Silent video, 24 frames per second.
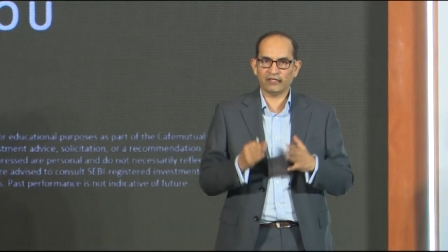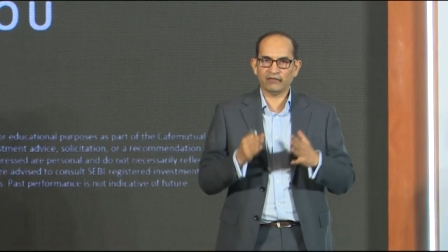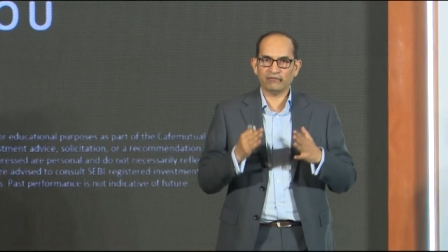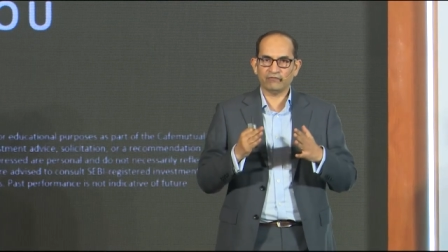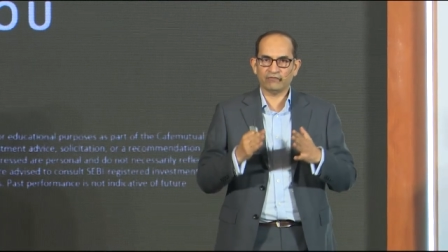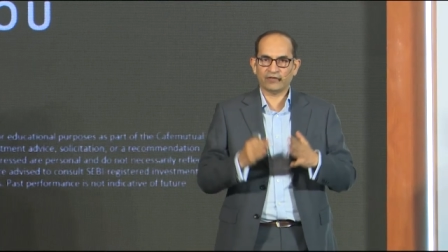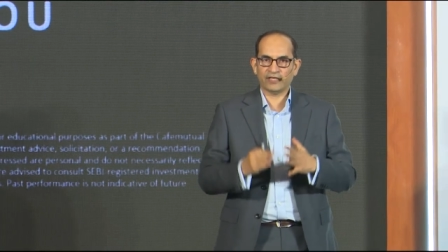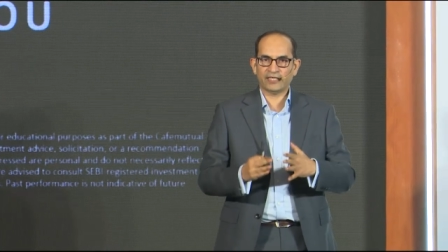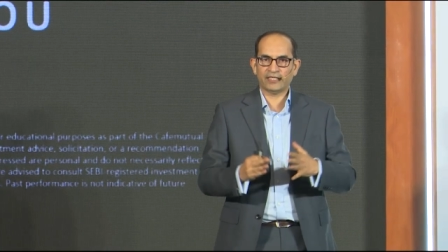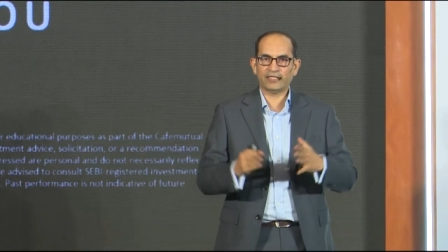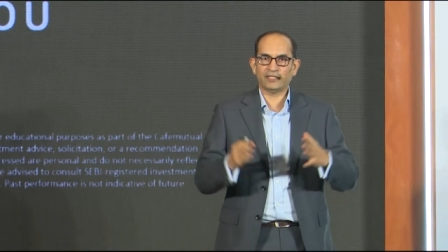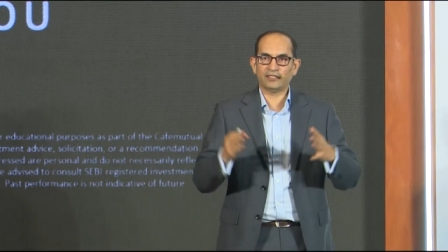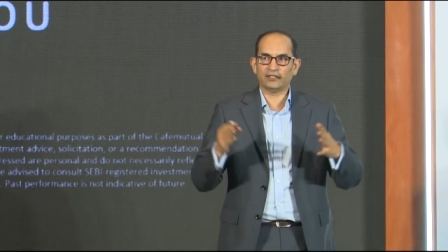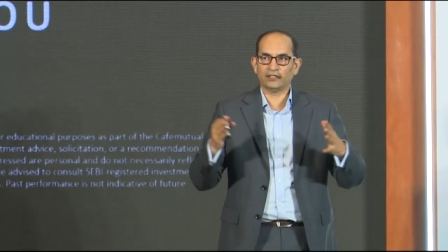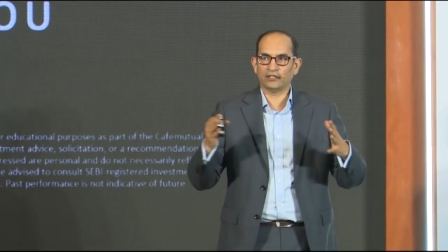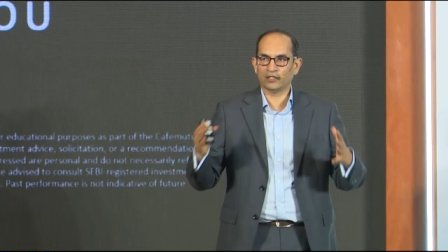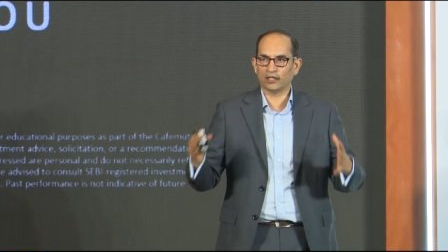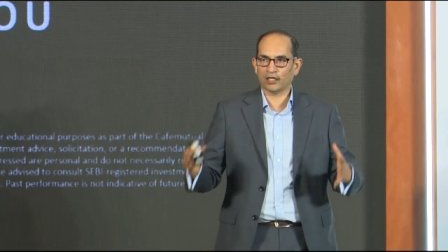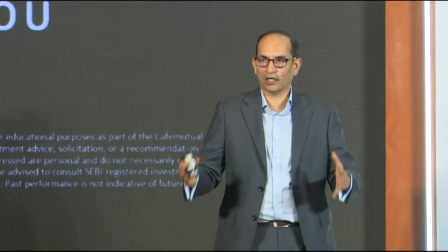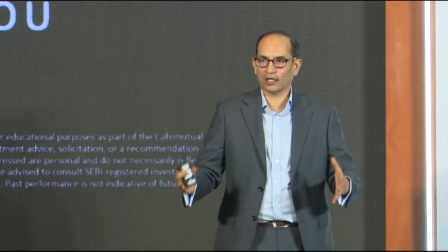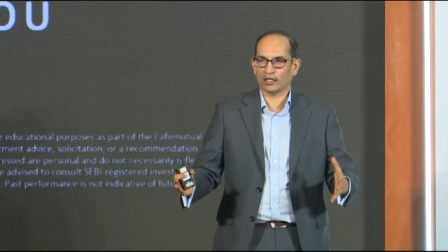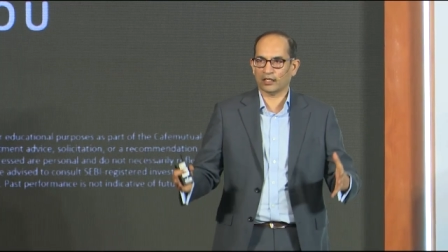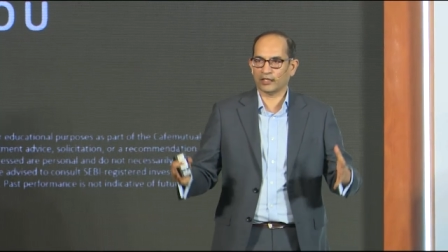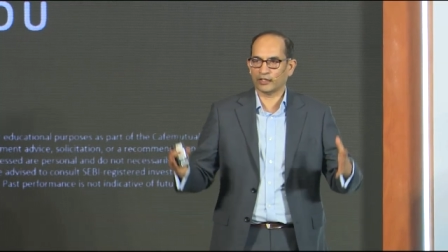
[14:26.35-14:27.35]
very
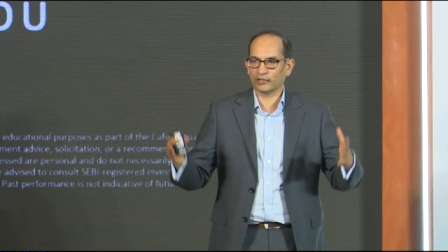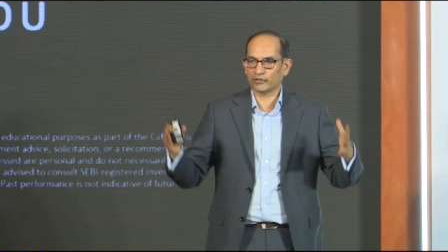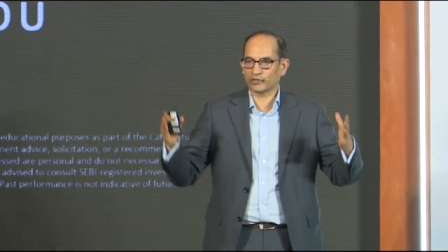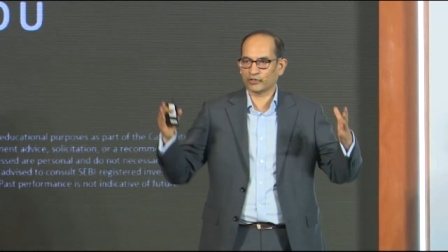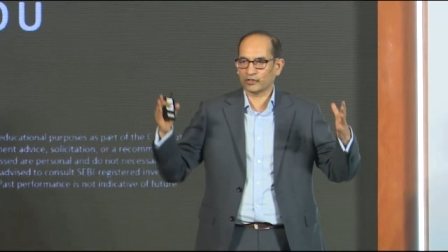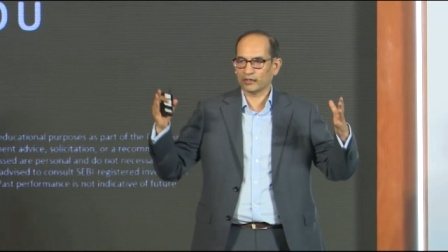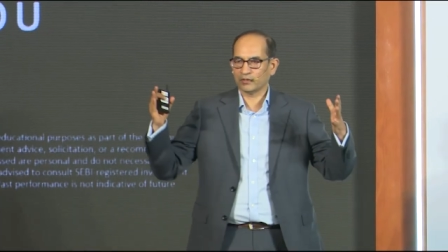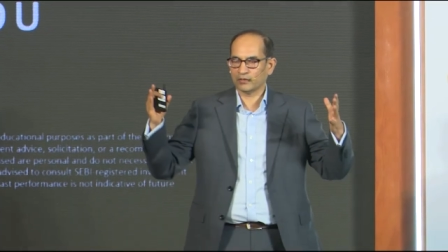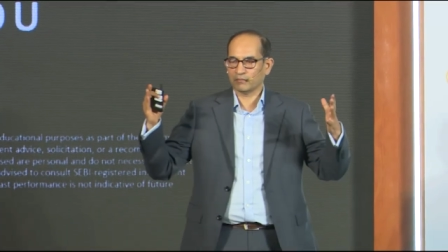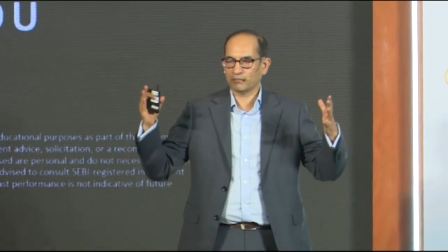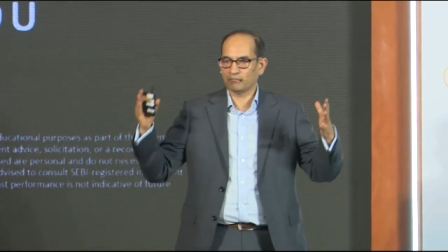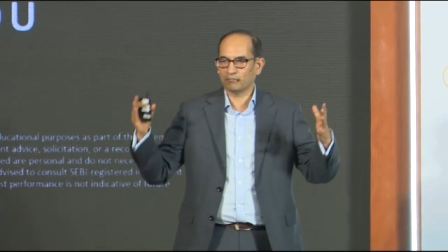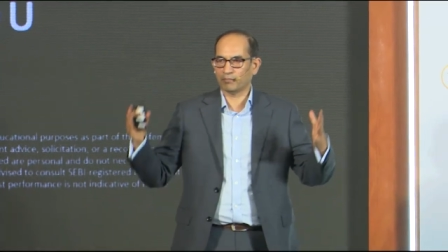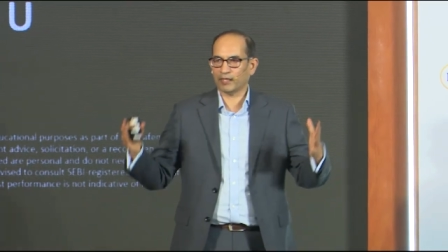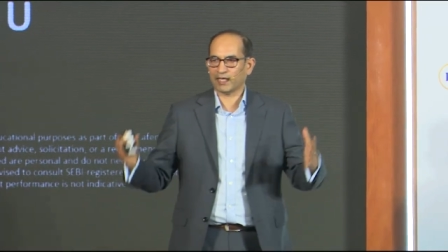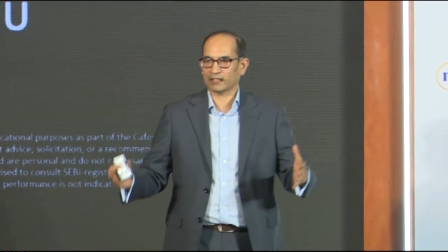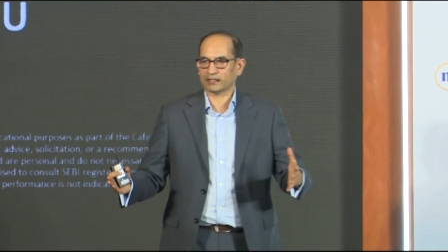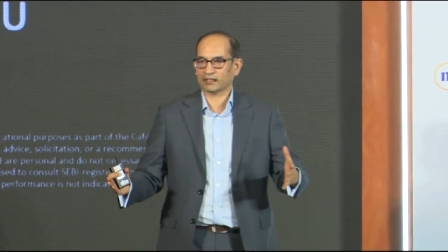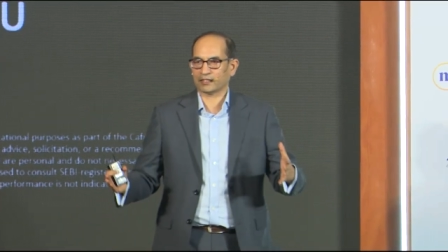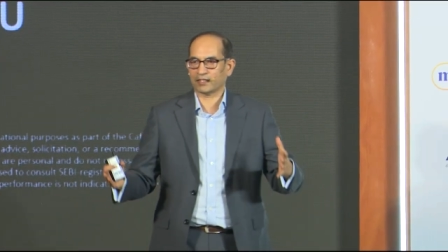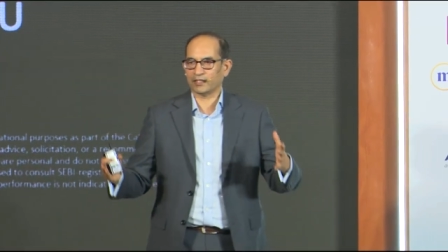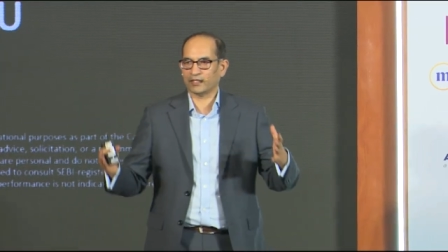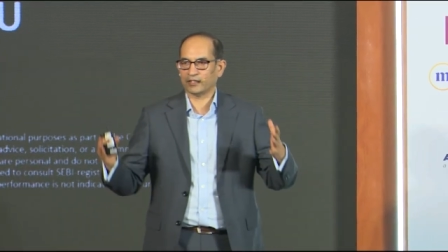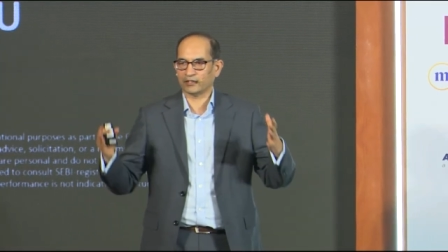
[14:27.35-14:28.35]
large
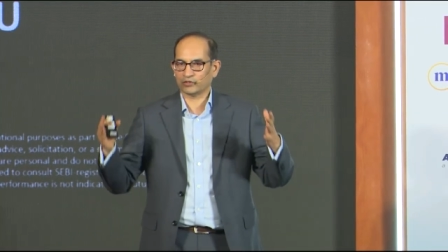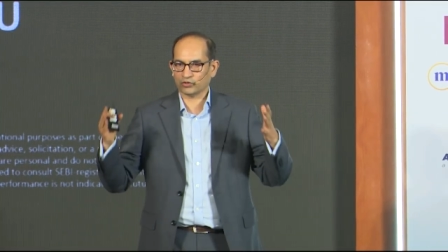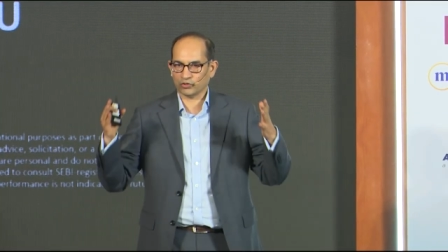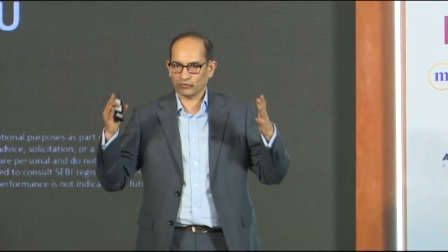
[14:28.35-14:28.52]
baskets